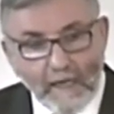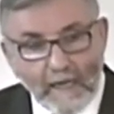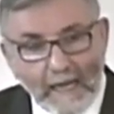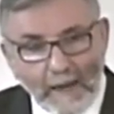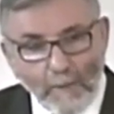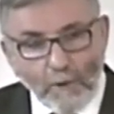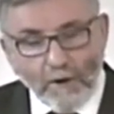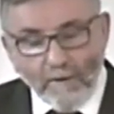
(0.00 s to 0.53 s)

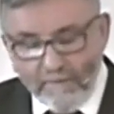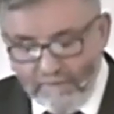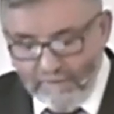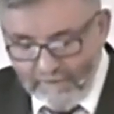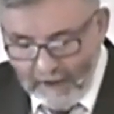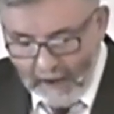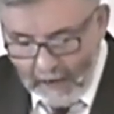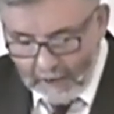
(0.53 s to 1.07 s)
It will
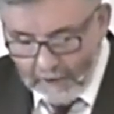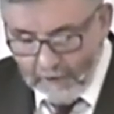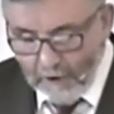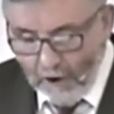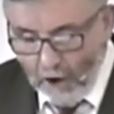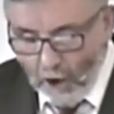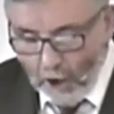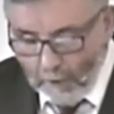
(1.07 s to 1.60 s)
offend
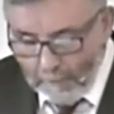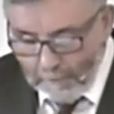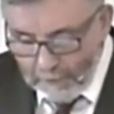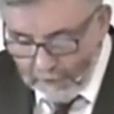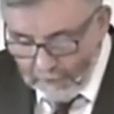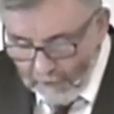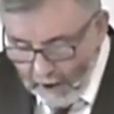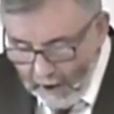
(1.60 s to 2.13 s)
our
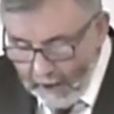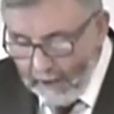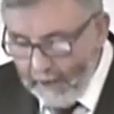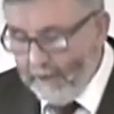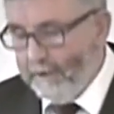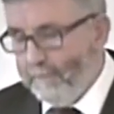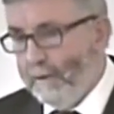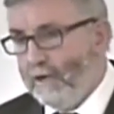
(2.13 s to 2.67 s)

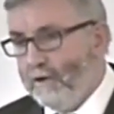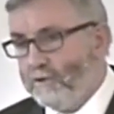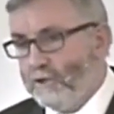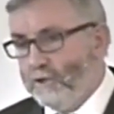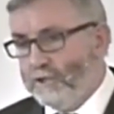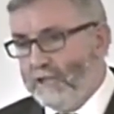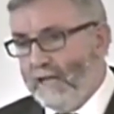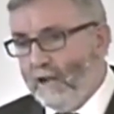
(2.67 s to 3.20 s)
pride because
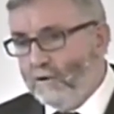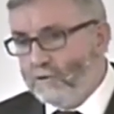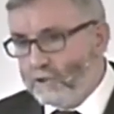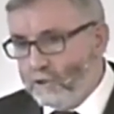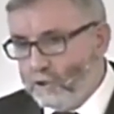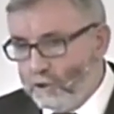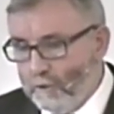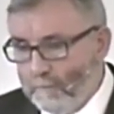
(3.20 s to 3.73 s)
it tells
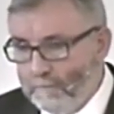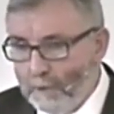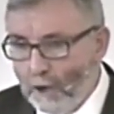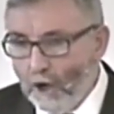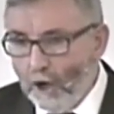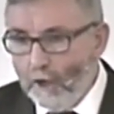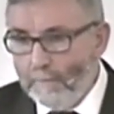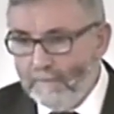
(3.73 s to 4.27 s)
us to
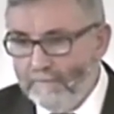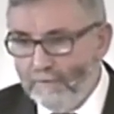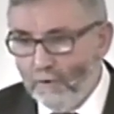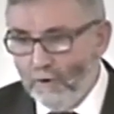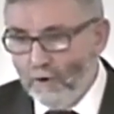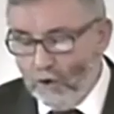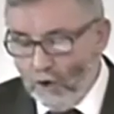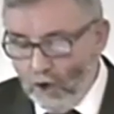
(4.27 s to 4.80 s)
bow
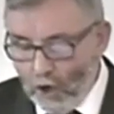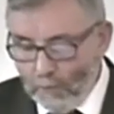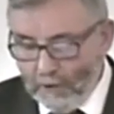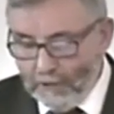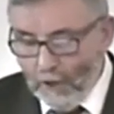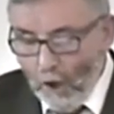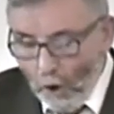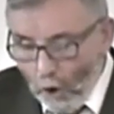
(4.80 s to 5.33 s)
before God
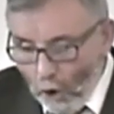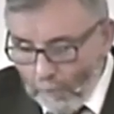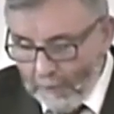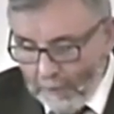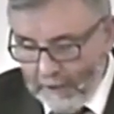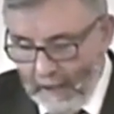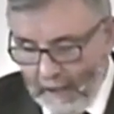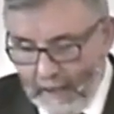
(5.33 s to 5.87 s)
with
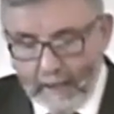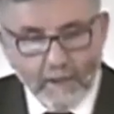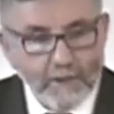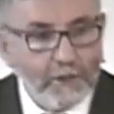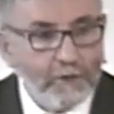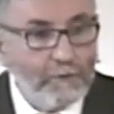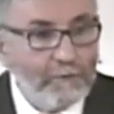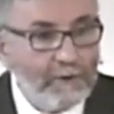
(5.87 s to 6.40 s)
open hands
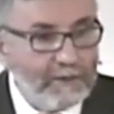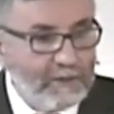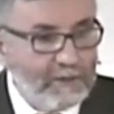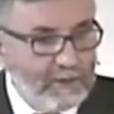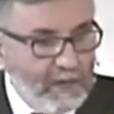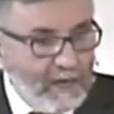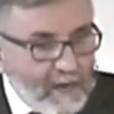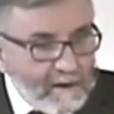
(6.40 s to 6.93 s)
and
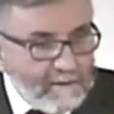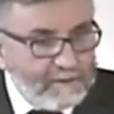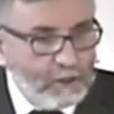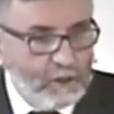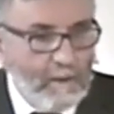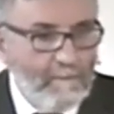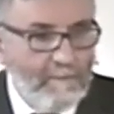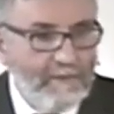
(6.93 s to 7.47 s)
receive
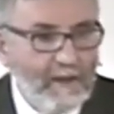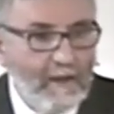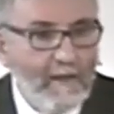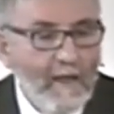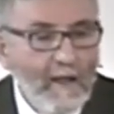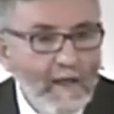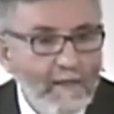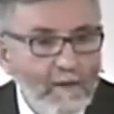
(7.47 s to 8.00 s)
something
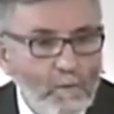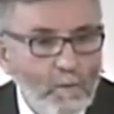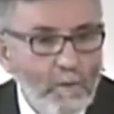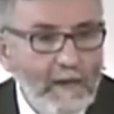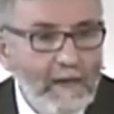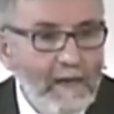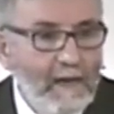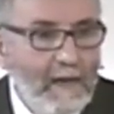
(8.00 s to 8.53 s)
that
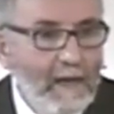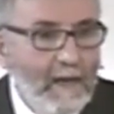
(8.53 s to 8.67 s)
we